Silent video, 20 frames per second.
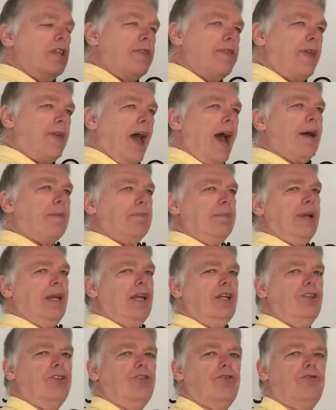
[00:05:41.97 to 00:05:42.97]
That
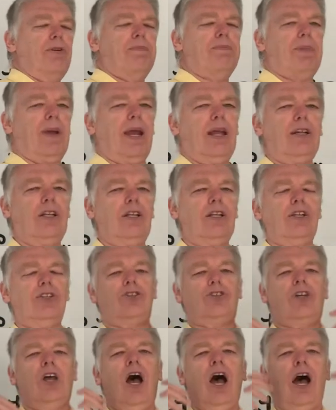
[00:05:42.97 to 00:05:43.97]
means
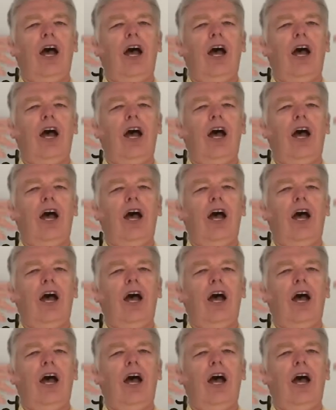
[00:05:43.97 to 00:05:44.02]
repentance,